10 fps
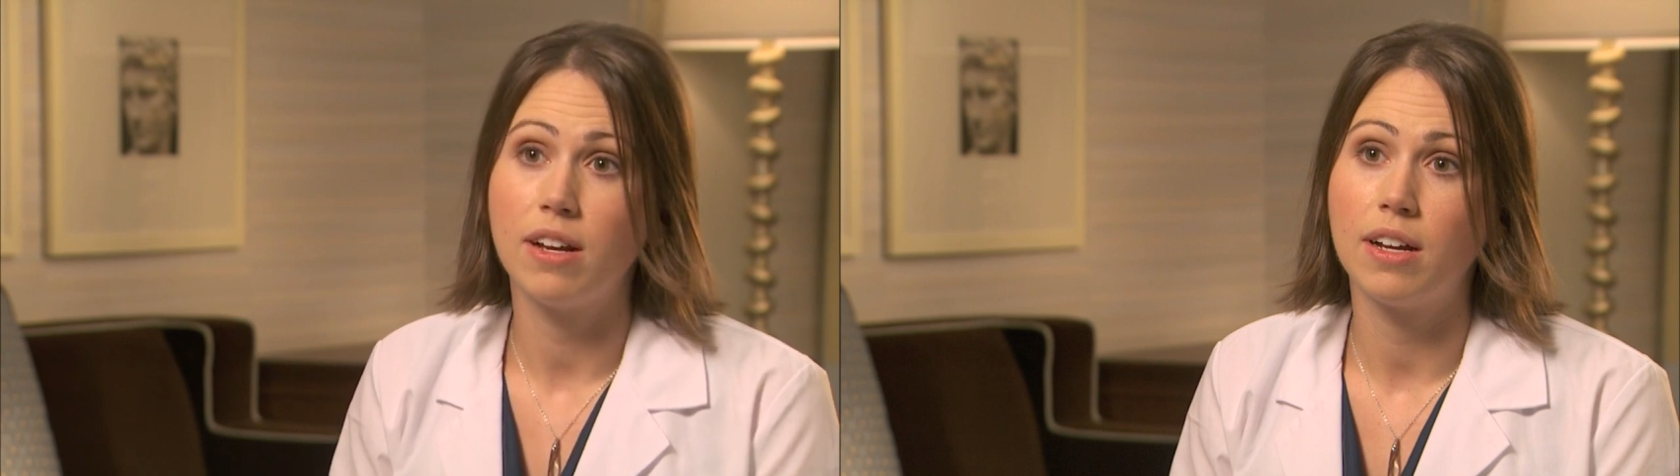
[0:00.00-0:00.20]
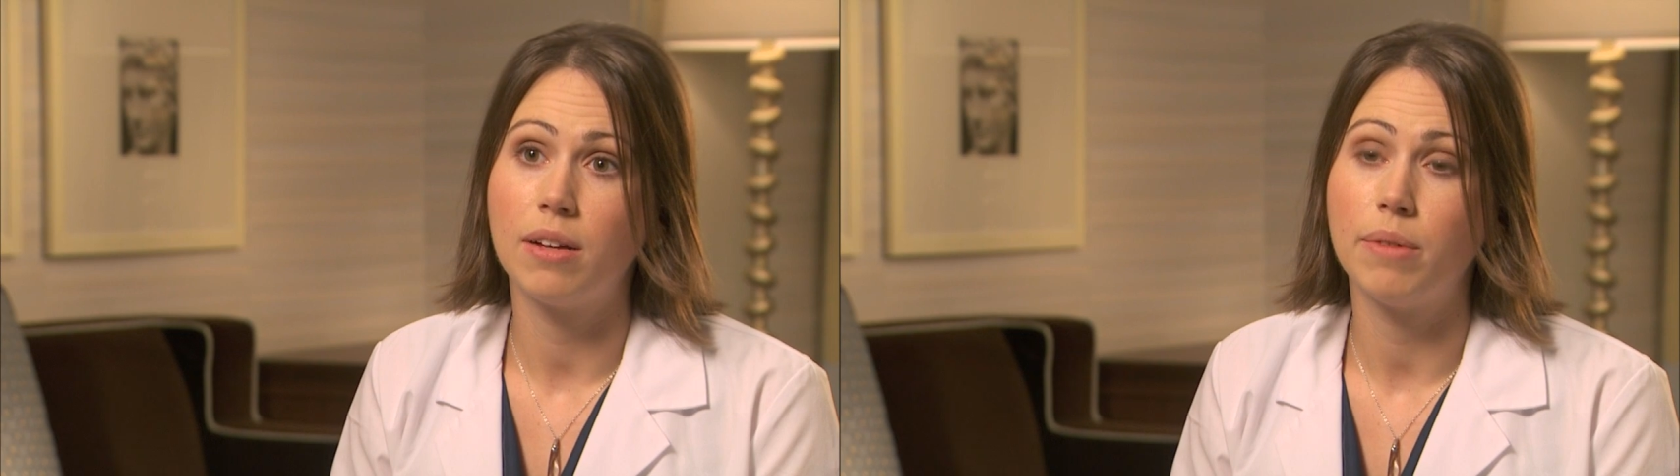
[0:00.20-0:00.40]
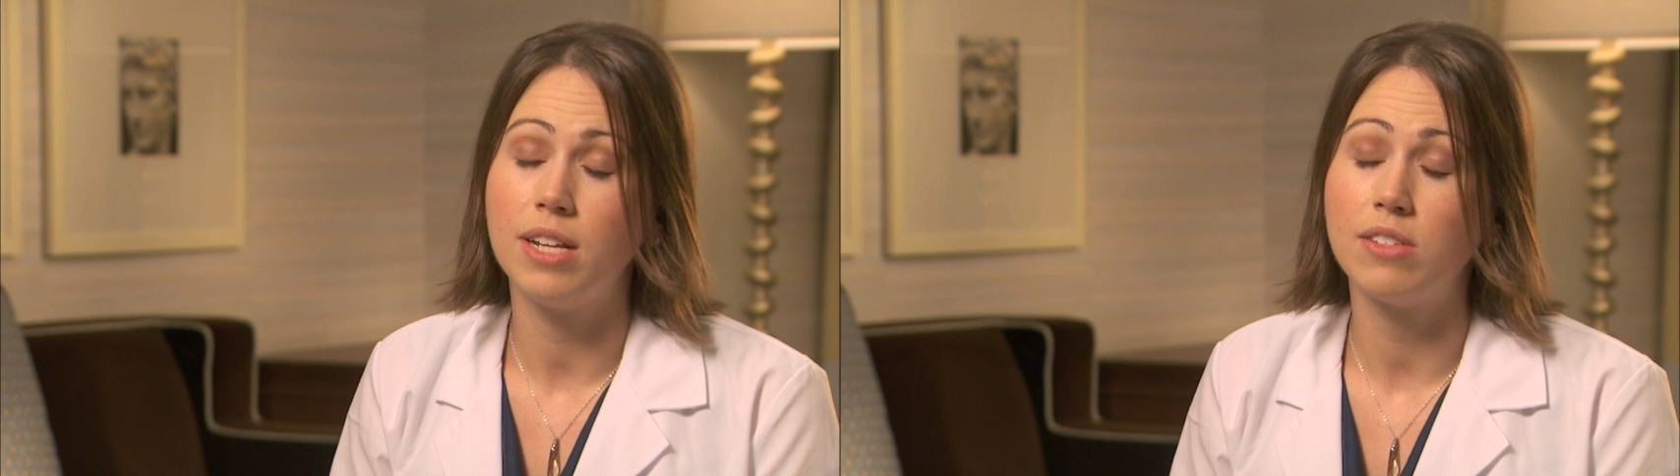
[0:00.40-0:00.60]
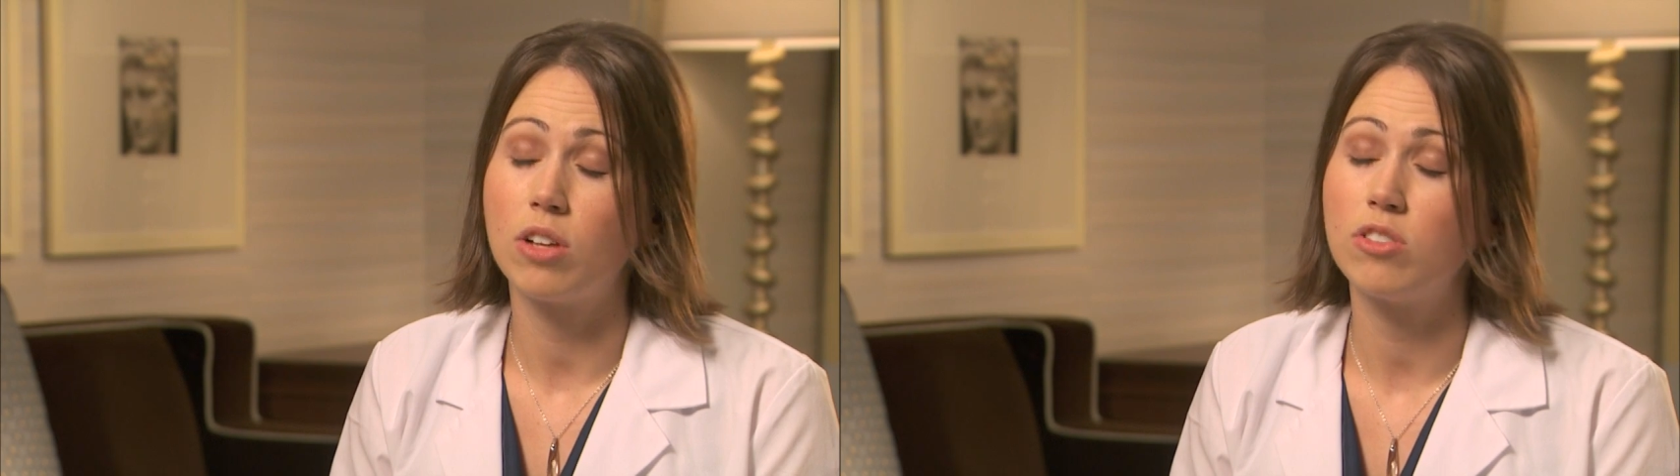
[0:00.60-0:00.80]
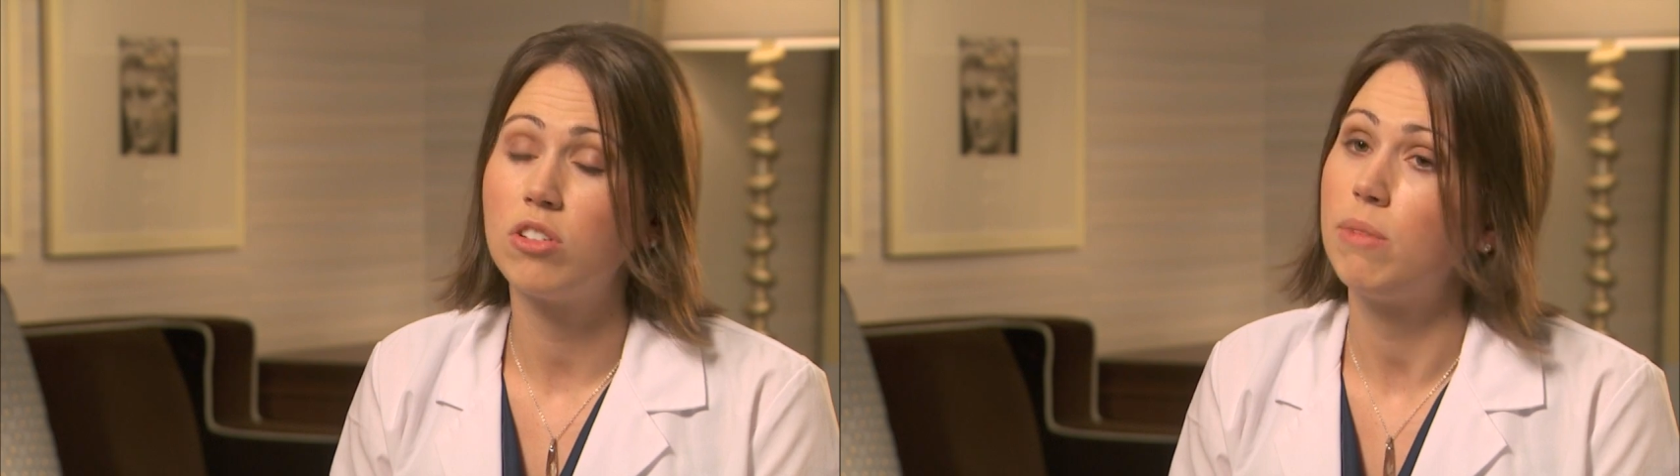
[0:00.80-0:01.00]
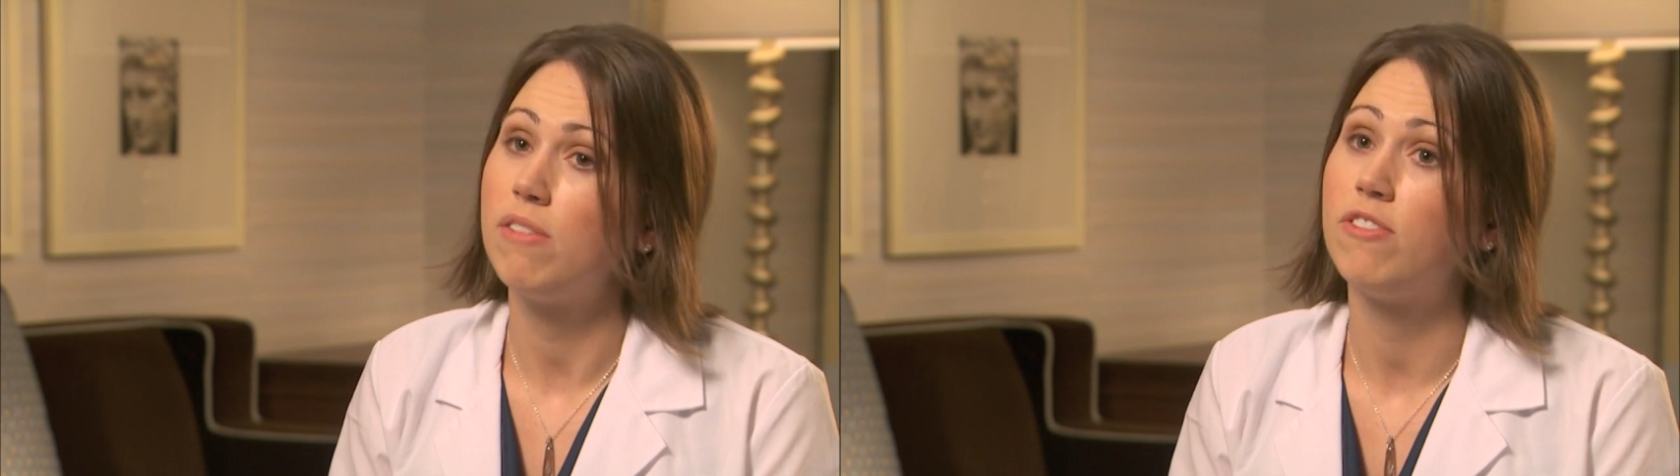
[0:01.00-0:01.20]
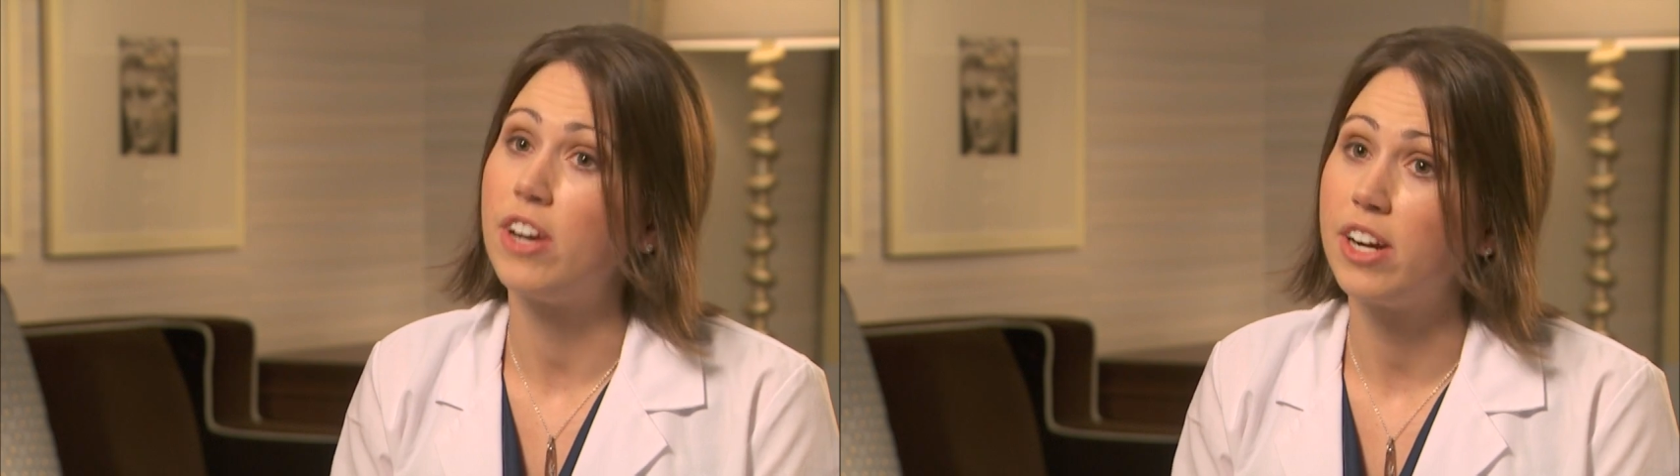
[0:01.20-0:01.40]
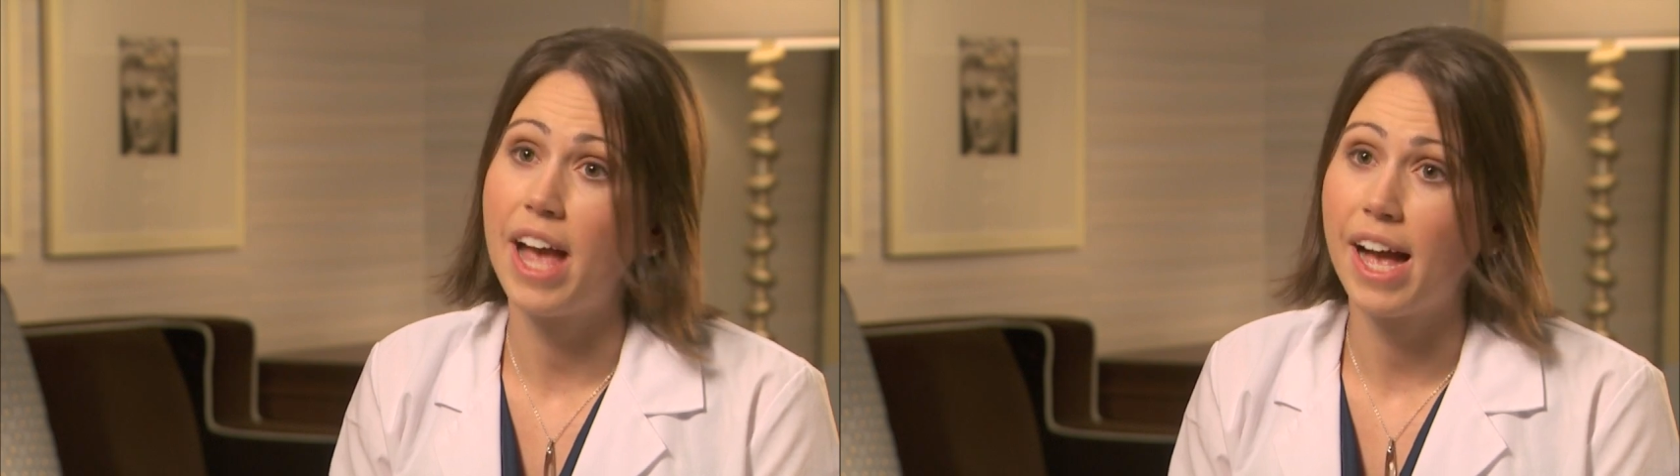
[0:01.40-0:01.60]
and it's also going to be
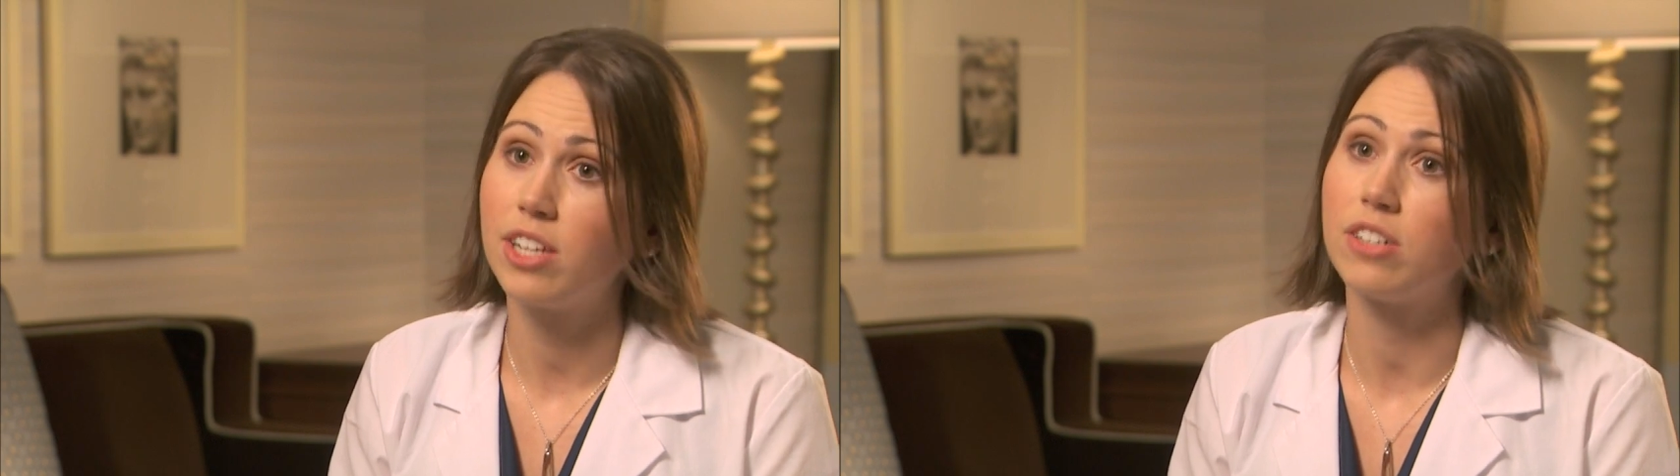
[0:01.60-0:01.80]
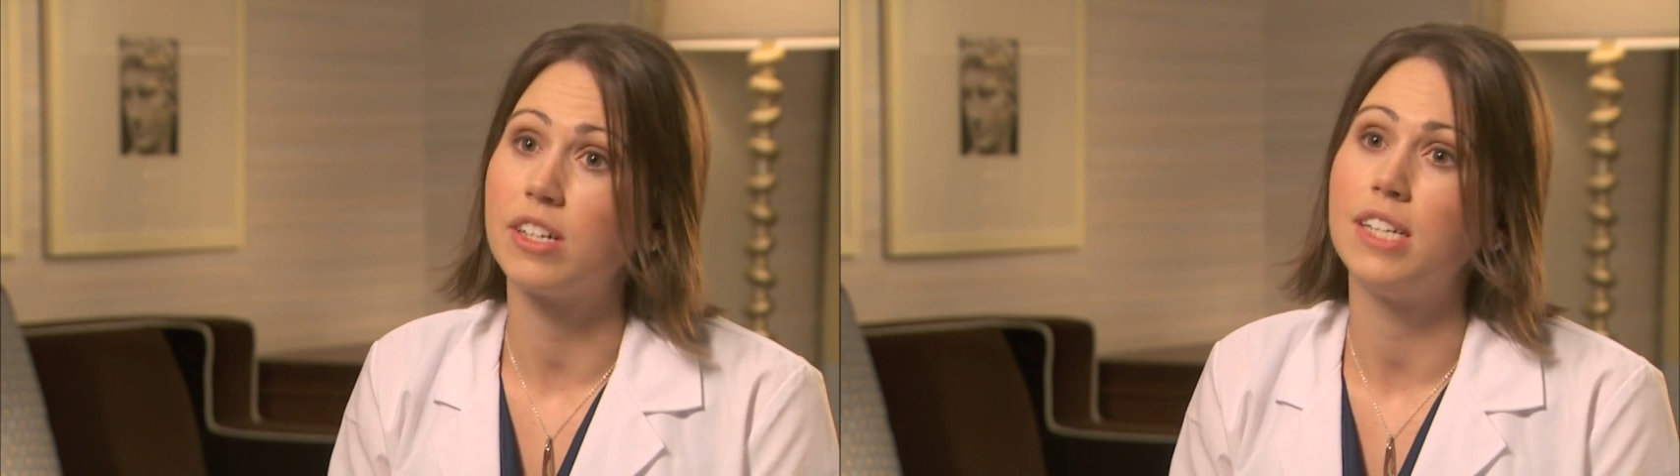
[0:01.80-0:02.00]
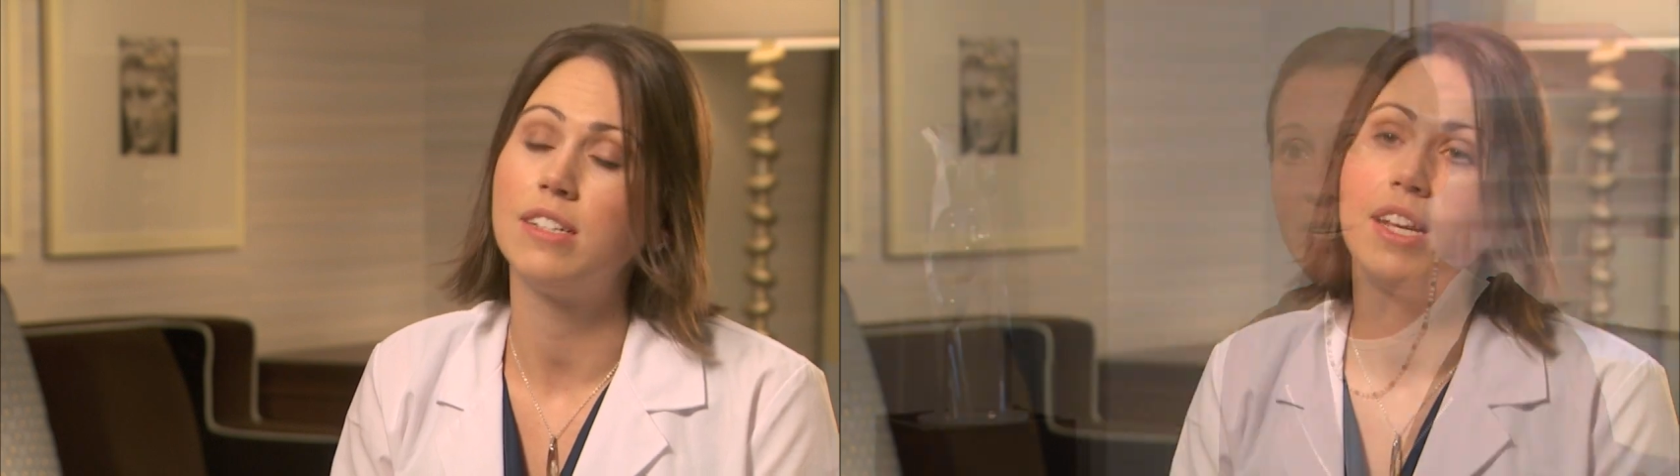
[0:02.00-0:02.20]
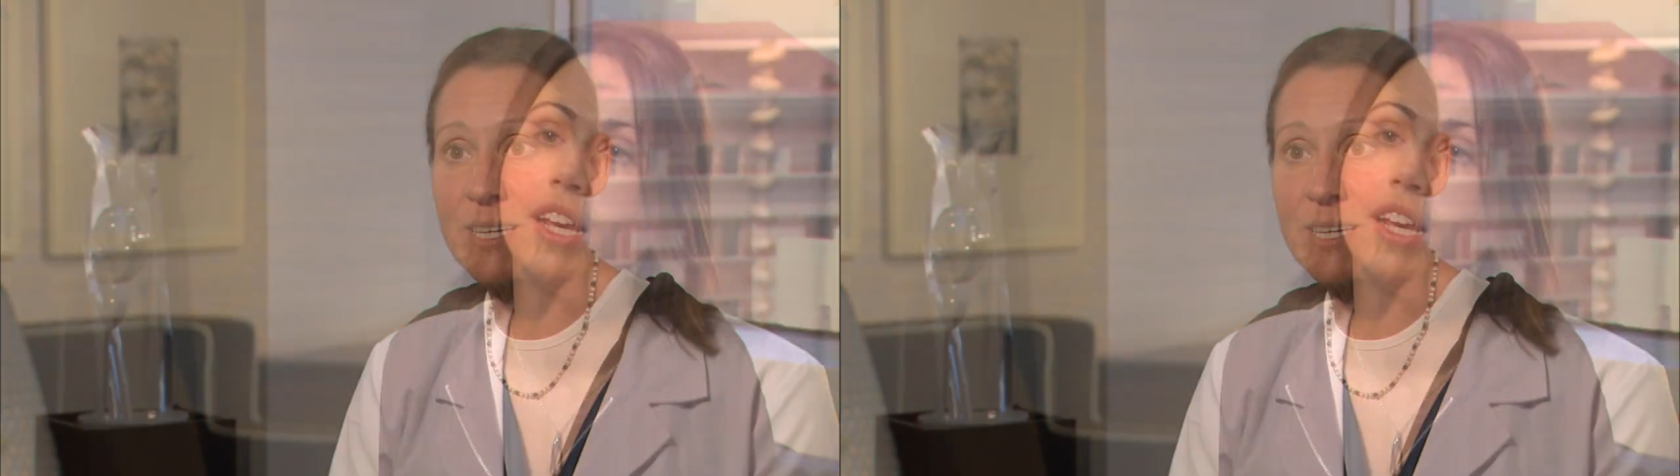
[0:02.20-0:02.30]
very accurate.